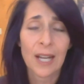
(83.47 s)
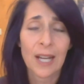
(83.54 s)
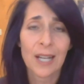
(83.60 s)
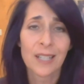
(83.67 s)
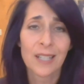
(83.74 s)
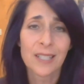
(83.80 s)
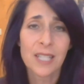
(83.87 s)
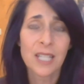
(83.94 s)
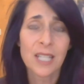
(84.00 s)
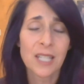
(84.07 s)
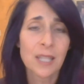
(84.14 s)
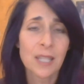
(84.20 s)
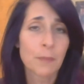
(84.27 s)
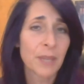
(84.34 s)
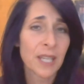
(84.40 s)
Uh,
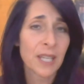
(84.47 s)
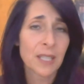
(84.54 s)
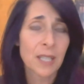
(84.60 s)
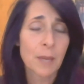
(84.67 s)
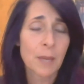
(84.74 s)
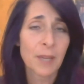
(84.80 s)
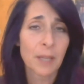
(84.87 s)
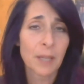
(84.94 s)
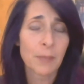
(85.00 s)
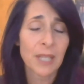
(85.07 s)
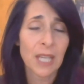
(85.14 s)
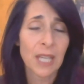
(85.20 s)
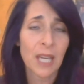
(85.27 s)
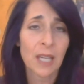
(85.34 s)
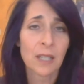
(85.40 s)
since the pandemic
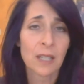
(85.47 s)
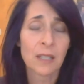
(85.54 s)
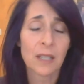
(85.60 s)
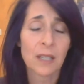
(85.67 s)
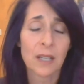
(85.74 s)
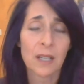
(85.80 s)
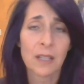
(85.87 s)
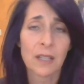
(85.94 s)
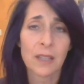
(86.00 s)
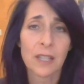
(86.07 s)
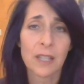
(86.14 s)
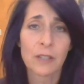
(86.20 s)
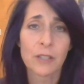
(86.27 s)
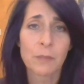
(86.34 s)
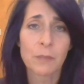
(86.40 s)
began, uh,
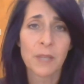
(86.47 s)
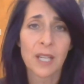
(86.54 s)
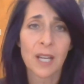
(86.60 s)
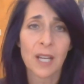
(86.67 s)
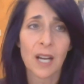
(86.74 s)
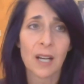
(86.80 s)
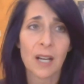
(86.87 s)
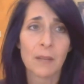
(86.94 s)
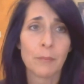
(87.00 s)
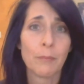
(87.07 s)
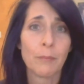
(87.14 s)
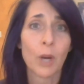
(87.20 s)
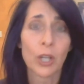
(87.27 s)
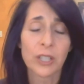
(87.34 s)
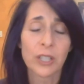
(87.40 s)
there's been a
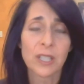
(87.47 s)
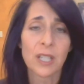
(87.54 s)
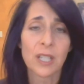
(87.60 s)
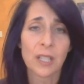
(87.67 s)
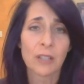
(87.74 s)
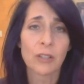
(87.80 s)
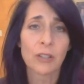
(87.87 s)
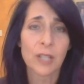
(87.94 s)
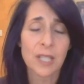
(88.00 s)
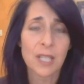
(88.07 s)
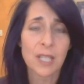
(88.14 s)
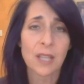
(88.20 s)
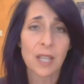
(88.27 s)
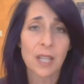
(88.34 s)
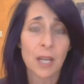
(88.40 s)
marked increase
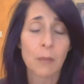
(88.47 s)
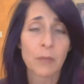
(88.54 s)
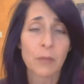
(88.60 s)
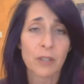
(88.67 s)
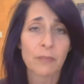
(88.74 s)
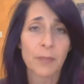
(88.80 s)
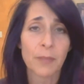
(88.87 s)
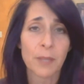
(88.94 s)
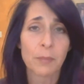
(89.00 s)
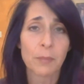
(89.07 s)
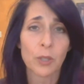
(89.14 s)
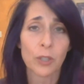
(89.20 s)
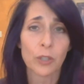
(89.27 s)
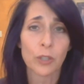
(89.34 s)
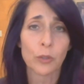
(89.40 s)
in the number of
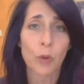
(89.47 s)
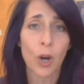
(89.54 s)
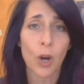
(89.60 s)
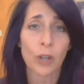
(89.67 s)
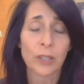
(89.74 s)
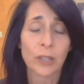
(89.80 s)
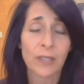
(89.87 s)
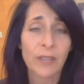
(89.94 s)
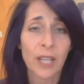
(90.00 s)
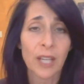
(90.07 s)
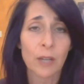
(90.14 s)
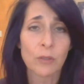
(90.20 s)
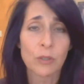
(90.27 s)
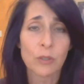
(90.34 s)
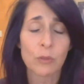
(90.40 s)
people who are living
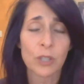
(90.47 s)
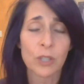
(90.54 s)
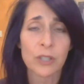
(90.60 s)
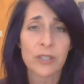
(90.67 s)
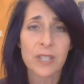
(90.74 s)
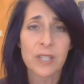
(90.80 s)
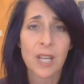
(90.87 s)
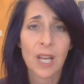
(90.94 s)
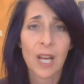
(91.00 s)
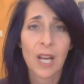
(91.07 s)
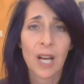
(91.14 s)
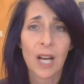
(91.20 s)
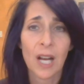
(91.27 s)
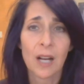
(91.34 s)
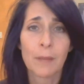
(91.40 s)
outdoors.
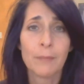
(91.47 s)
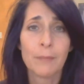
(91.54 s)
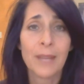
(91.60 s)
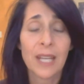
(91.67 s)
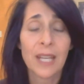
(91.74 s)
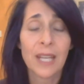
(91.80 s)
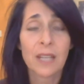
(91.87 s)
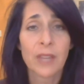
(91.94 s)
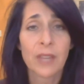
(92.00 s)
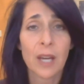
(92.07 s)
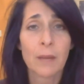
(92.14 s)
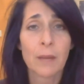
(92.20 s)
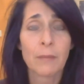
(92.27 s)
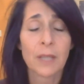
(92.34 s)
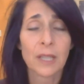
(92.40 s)
Uh, many of
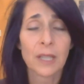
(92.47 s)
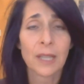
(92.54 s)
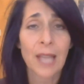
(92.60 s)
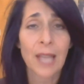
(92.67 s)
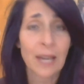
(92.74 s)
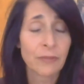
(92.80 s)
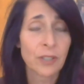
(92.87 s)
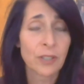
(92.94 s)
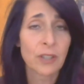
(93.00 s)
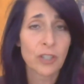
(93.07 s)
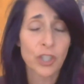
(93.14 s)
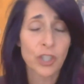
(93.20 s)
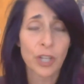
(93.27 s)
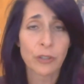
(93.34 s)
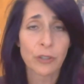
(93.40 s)
them left the
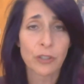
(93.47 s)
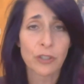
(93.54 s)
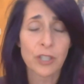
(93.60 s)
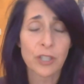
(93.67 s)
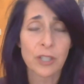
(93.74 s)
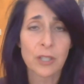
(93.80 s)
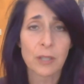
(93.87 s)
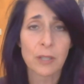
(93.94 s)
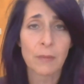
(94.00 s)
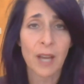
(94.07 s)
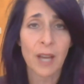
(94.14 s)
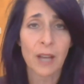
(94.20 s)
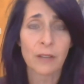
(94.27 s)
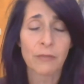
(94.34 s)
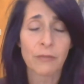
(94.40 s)
shelter system
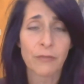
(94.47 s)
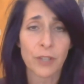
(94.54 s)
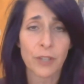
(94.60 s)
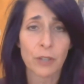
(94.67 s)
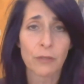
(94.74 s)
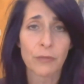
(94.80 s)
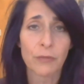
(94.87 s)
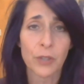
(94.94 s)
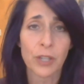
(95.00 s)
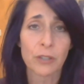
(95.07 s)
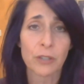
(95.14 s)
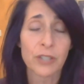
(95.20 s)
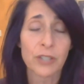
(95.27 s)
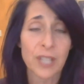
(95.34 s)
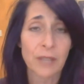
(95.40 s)
out of fear for
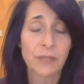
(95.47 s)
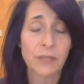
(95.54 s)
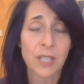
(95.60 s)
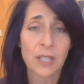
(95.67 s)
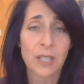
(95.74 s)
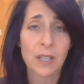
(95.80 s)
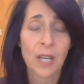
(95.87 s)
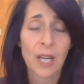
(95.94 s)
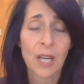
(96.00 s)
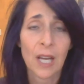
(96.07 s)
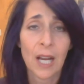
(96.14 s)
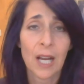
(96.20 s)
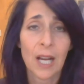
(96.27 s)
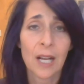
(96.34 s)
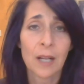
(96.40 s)
their safety,
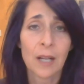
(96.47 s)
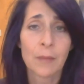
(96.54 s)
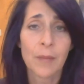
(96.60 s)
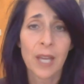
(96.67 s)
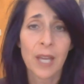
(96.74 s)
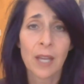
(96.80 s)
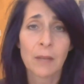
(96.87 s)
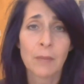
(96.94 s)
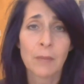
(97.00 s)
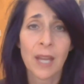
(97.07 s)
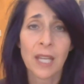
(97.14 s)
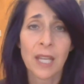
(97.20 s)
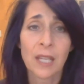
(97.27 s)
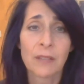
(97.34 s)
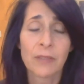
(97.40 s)
um, and
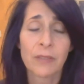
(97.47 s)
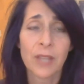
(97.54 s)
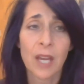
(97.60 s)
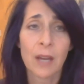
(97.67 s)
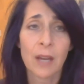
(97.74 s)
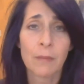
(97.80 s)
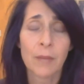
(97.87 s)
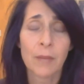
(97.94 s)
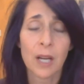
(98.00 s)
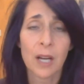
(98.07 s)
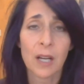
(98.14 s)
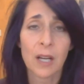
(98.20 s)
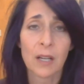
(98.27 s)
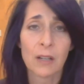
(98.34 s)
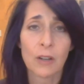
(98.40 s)
many of them
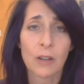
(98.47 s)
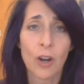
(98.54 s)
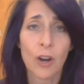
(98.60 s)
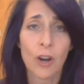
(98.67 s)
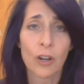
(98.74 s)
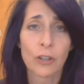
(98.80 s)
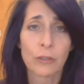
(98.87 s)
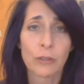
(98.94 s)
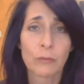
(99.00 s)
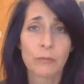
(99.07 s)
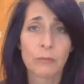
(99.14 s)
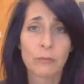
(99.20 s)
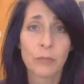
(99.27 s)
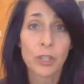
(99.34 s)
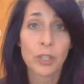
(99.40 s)
uh, are,
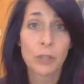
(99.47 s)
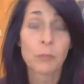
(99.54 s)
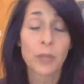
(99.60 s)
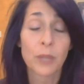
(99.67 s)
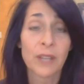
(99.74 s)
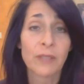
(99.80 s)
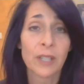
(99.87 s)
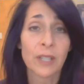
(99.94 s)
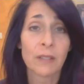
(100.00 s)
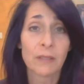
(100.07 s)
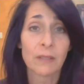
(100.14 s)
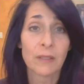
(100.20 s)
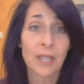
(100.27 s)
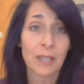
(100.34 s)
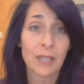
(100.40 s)
you know,
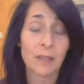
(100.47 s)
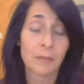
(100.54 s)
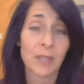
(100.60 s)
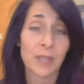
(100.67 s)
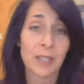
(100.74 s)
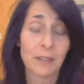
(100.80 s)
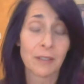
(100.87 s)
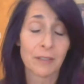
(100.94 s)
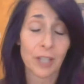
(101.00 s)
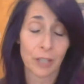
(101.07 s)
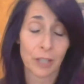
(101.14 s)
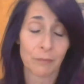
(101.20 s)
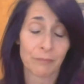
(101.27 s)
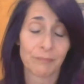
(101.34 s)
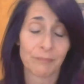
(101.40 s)
braving the the, the,
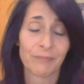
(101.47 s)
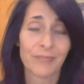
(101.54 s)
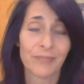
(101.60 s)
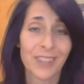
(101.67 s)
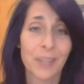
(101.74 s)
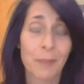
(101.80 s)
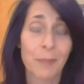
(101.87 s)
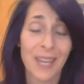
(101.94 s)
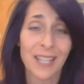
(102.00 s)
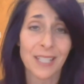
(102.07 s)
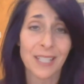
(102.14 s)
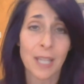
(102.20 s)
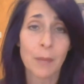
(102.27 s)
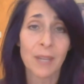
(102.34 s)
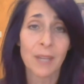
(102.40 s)
the
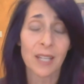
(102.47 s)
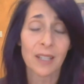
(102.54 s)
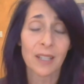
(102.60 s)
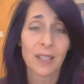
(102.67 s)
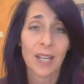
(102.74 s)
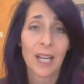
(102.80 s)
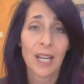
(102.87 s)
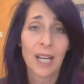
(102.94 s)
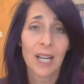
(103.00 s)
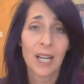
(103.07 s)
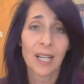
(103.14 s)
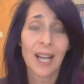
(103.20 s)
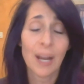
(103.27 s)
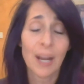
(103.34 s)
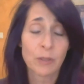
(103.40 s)
pandemic
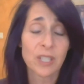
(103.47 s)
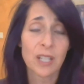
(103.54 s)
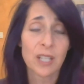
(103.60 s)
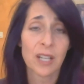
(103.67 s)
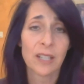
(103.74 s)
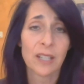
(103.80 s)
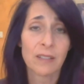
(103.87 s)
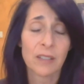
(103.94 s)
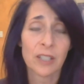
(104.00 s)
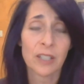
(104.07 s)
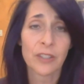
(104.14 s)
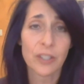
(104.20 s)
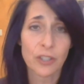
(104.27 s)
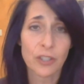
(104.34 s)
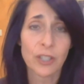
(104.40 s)
uh, outside
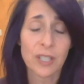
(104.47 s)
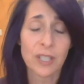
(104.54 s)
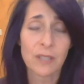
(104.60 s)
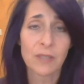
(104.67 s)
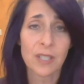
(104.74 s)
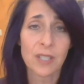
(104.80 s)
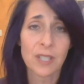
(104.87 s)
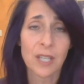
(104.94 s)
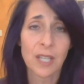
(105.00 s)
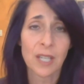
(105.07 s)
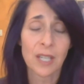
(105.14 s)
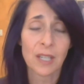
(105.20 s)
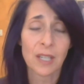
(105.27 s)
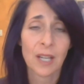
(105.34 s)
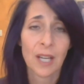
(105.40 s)
on the streets of the
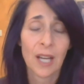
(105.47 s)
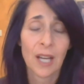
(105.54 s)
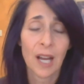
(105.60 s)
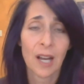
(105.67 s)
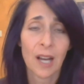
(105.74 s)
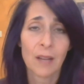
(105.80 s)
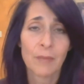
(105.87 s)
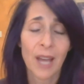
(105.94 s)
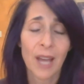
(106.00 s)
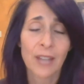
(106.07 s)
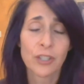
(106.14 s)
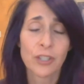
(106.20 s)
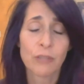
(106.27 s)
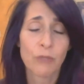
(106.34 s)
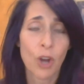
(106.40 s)
city. Um,
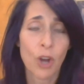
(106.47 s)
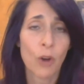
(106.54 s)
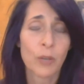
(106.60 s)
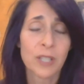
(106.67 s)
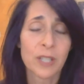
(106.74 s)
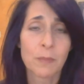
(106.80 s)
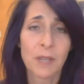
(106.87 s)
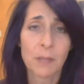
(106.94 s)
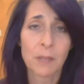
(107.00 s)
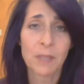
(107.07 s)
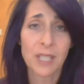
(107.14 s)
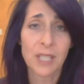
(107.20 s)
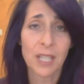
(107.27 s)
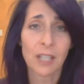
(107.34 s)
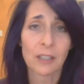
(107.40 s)
as you know, it's been a
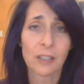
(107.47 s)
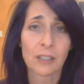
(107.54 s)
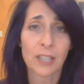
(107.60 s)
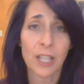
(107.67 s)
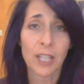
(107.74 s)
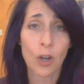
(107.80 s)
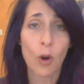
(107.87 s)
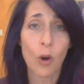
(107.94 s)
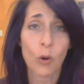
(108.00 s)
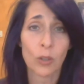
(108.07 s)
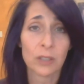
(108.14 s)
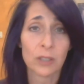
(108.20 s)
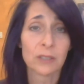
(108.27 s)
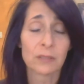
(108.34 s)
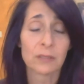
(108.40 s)
particularly
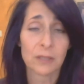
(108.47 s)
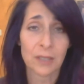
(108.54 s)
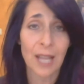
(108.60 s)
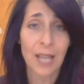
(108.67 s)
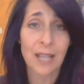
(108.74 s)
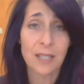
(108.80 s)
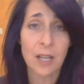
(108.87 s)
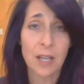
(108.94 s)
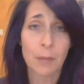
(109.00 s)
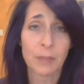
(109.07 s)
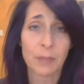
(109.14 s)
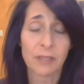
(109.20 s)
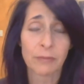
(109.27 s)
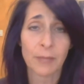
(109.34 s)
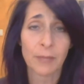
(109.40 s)
cold last
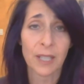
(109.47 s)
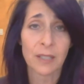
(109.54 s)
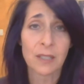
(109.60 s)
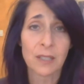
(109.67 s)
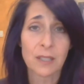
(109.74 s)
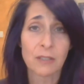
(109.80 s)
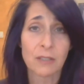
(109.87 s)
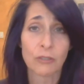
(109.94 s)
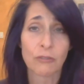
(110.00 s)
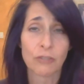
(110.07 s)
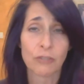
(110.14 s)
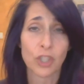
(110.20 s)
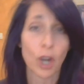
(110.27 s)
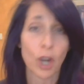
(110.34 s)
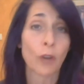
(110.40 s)
couple of months,
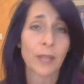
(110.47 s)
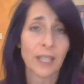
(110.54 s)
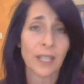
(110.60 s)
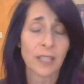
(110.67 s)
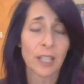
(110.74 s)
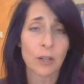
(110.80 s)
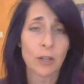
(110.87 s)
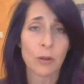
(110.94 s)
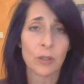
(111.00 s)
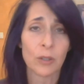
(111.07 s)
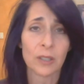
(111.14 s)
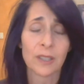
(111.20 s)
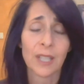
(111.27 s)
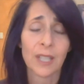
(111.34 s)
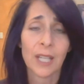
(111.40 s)
jarringly
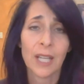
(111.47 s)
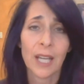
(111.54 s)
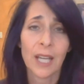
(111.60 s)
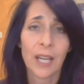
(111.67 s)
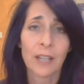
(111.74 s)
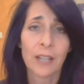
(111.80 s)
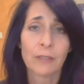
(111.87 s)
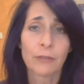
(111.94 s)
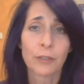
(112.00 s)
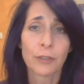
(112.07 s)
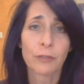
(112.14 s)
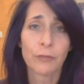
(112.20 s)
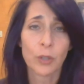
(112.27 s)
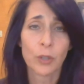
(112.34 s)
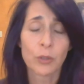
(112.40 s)
cold. And for
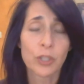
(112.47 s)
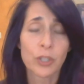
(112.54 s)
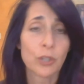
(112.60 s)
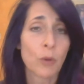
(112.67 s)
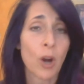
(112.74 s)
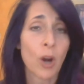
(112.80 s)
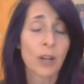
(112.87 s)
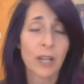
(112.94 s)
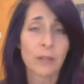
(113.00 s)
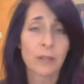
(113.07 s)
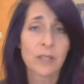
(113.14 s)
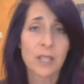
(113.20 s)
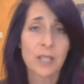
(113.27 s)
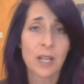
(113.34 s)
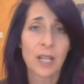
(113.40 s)
folks who are
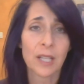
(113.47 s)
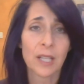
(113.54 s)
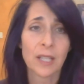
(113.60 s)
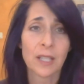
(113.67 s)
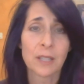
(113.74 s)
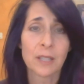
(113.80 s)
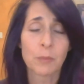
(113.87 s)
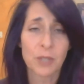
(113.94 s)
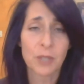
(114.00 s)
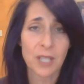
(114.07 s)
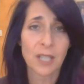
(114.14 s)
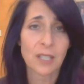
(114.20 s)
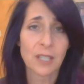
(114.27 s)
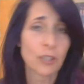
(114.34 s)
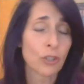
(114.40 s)
outside, it's
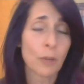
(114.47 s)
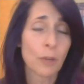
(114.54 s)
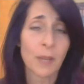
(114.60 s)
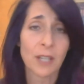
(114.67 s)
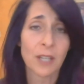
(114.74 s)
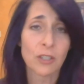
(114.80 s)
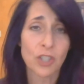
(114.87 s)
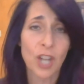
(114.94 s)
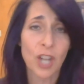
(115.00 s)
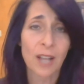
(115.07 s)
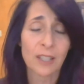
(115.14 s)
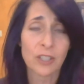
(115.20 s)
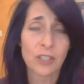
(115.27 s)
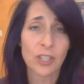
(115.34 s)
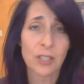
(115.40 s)
presented tremendous
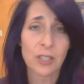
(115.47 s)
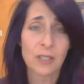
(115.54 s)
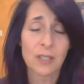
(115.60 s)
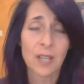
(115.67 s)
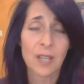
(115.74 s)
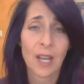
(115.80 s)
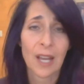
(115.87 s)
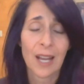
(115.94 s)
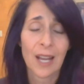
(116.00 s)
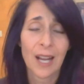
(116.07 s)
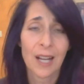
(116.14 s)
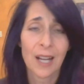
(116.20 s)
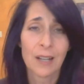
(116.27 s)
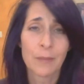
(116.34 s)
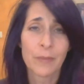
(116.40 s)
challenges.
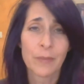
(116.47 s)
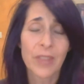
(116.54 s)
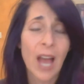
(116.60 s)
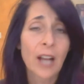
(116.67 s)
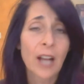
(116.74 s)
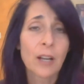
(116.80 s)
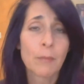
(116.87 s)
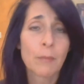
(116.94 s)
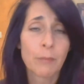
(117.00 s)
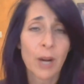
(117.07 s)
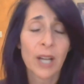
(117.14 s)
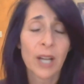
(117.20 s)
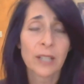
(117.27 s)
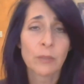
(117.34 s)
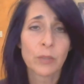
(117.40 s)
Um, that
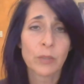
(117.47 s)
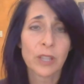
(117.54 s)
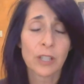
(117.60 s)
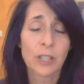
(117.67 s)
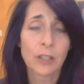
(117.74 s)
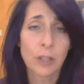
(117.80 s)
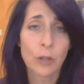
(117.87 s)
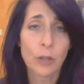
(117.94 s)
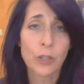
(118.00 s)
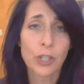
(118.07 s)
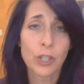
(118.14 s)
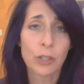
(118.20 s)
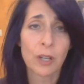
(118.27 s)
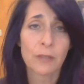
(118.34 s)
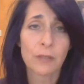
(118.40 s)
combined with the
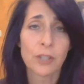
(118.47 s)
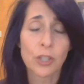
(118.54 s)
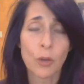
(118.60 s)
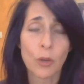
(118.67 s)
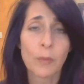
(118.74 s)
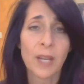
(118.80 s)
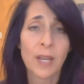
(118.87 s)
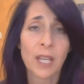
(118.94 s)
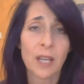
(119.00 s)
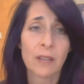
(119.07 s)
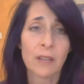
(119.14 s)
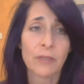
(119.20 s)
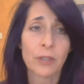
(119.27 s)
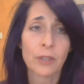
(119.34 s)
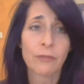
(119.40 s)
closure of so many
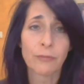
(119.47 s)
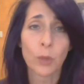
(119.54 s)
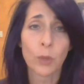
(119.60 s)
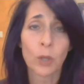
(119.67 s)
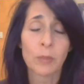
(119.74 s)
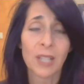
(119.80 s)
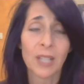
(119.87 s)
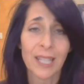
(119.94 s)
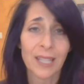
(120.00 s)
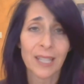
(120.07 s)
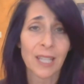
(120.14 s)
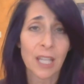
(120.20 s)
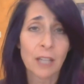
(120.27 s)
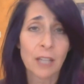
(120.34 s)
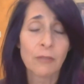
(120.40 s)
of the formal and
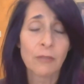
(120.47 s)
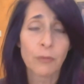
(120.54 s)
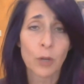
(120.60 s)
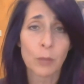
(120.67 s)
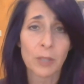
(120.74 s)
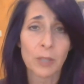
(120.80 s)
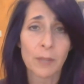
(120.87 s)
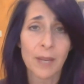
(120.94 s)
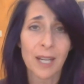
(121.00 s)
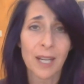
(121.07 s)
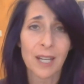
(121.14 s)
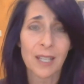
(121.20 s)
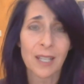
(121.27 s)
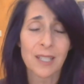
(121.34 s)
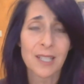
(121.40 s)
the informal
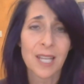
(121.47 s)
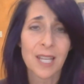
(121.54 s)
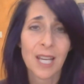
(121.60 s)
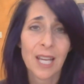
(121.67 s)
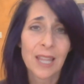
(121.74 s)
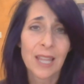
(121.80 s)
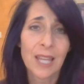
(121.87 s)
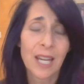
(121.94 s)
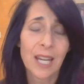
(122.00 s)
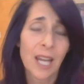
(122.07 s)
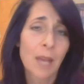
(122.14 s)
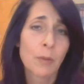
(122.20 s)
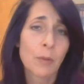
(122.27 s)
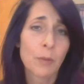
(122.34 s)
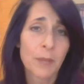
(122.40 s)
amenities that
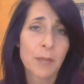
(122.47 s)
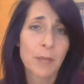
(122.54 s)
enable